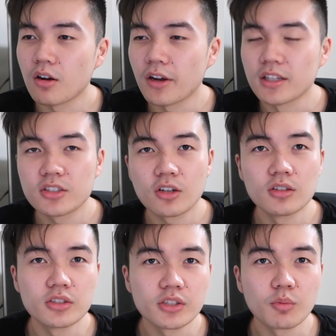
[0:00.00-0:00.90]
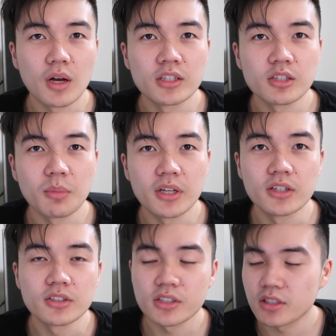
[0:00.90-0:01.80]
All right, Eternals and Rotten
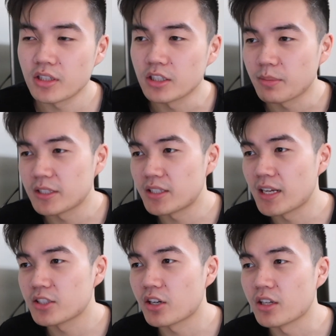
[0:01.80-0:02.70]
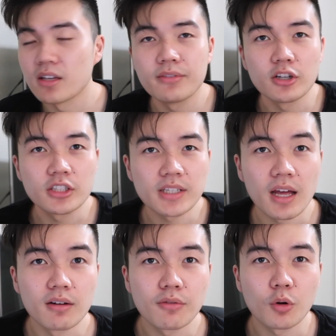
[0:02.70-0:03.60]
Tomatoes. Here's my stance on it. If you're
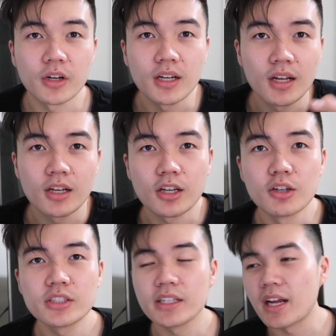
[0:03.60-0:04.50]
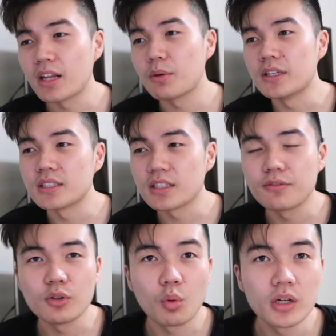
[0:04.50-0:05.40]
excited for it, go see it anyways.
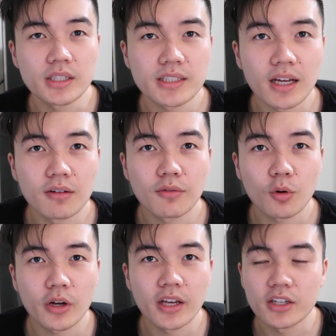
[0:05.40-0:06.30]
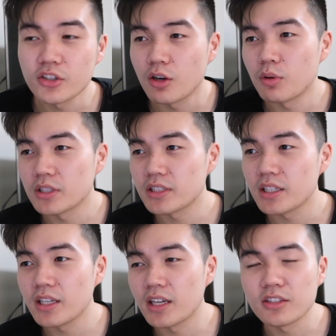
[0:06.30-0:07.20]
If you weren't excited for it and you don't want to
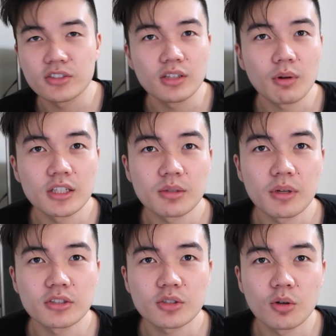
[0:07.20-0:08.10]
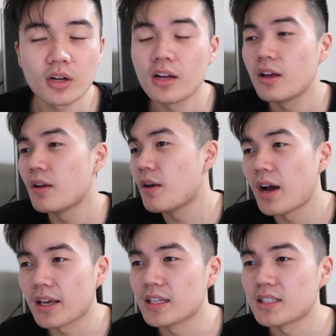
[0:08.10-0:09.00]
see it and you see the Rotten Tomatoes score,
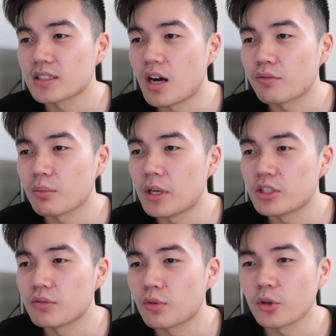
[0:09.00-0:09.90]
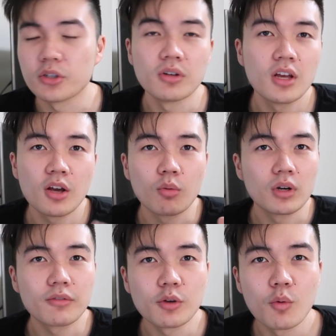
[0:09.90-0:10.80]
I guess that's confirmation for you.
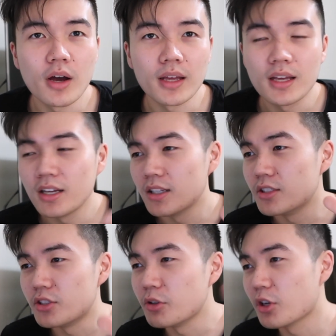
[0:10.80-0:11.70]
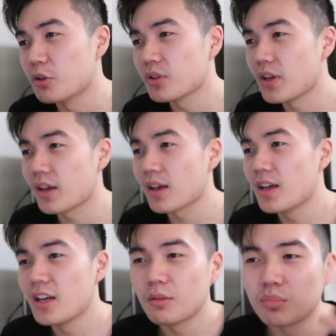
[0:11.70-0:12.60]
Whatever you want, do your own thing.
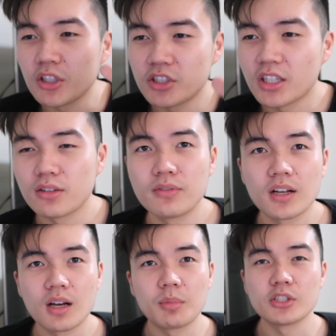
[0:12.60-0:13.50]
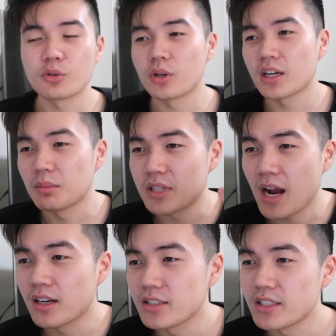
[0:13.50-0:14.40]
Please shut the fuck up on Twitter. I'm
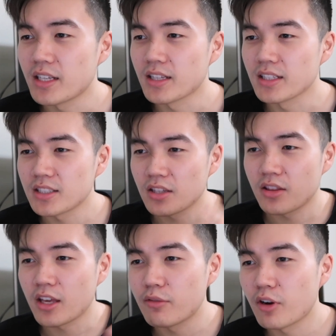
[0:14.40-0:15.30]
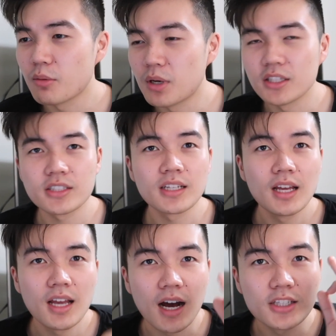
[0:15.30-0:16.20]
tired of seeing this. Thank you very much.
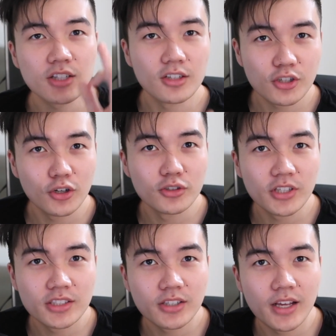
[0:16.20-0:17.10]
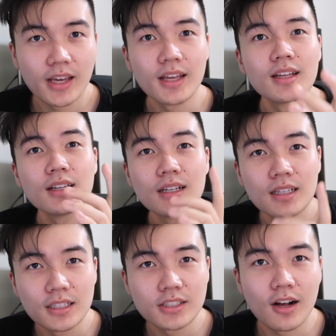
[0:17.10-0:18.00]
I saw Eternals yesterday.
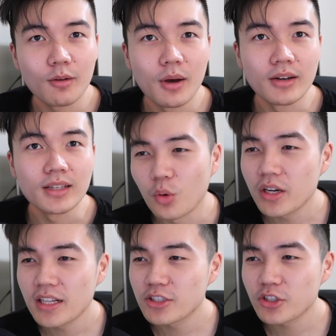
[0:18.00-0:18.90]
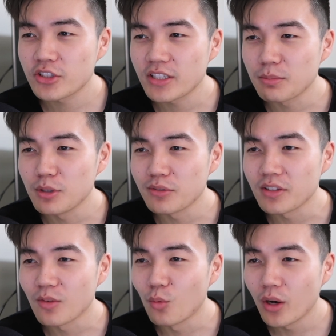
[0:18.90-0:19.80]
Let's talk about it. What an interesting movie.
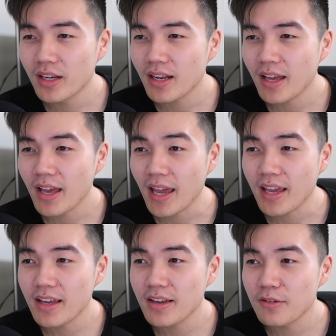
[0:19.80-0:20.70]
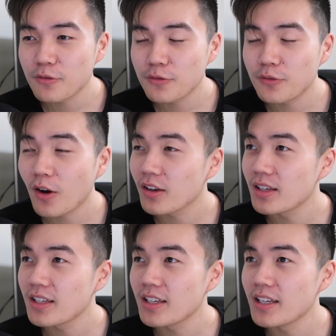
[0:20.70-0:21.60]
What a
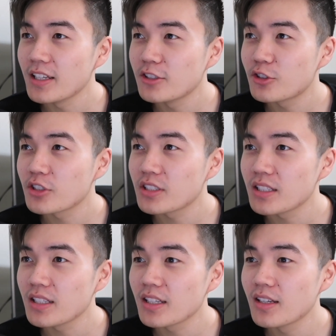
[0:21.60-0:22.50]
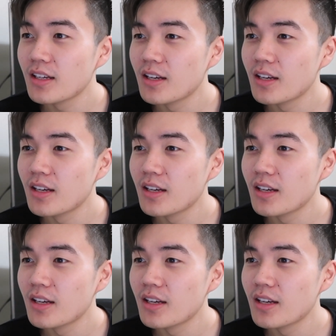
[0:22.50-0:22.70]
fucking interesting